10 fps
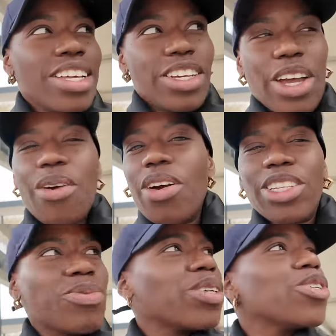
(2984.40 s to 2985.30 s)
you know,
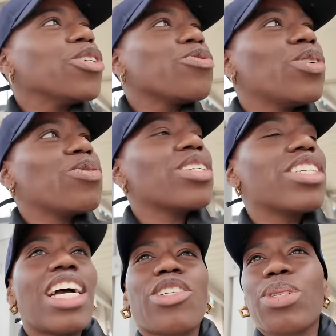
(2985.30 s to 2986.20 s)
what was she
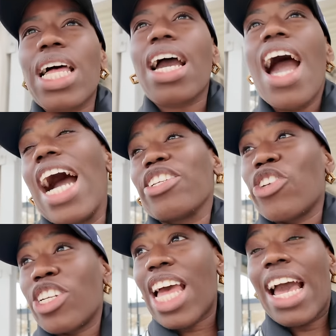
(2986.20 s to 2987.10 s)
like? She was like, I
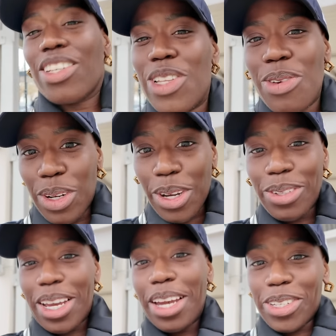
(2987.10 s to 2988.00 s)
just actually want to go
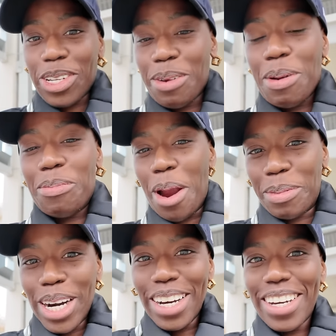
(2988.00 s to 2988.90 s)
to H&M and
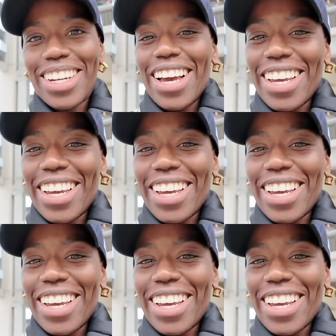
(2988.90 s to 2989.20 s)
Primark. Like,